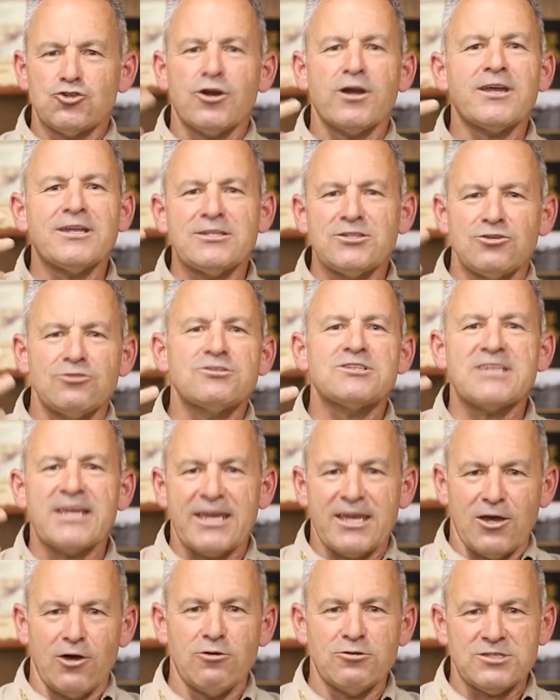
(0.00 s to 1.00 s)
drug-induced
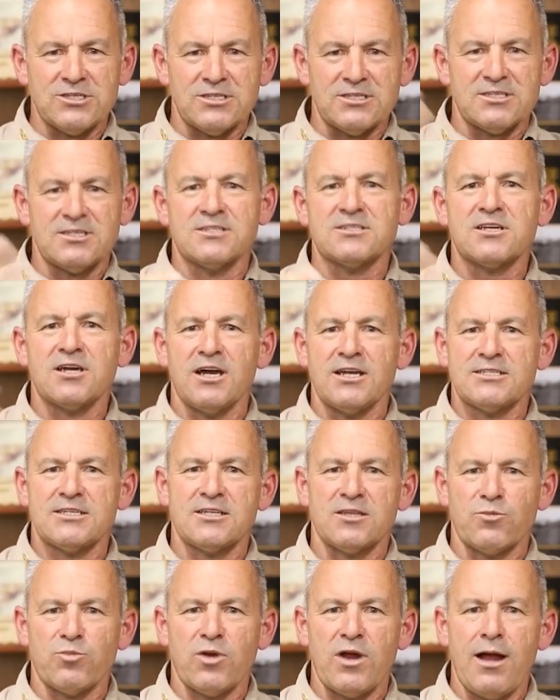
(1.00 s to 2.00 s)
psychosis, that's
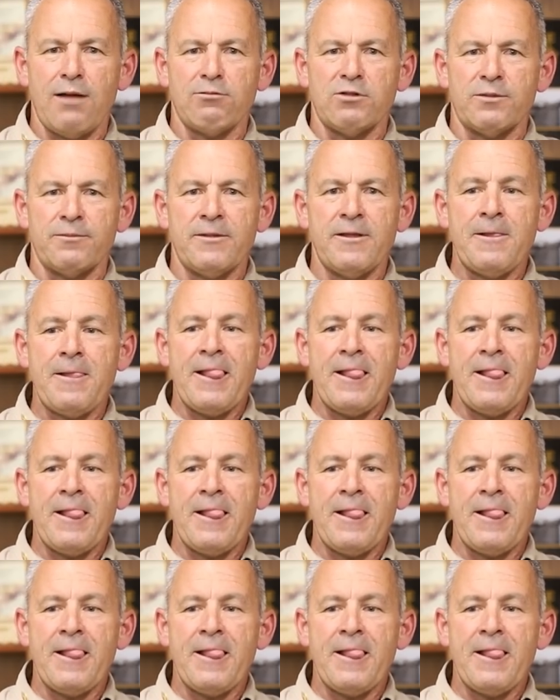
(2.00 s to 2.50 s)
causing the problem?